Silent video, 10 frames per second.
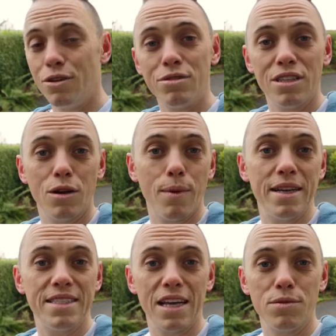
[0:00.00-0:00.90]
cutting
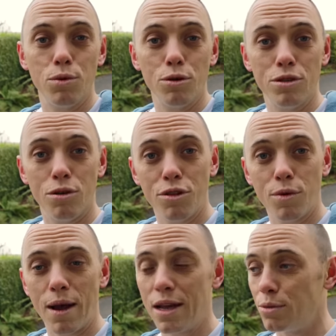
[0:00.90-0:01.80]
away dead wood that
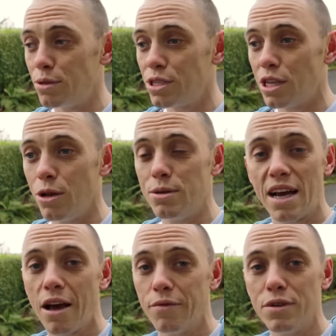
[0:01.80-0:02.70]
otherwise will slow
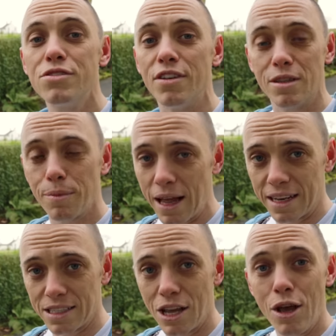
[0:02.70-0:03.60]
down and restrict the
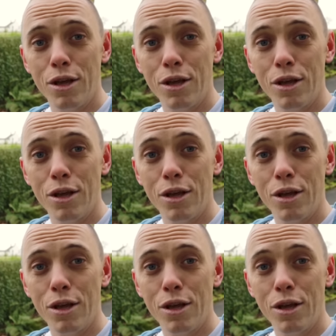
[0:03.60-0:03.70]
plant.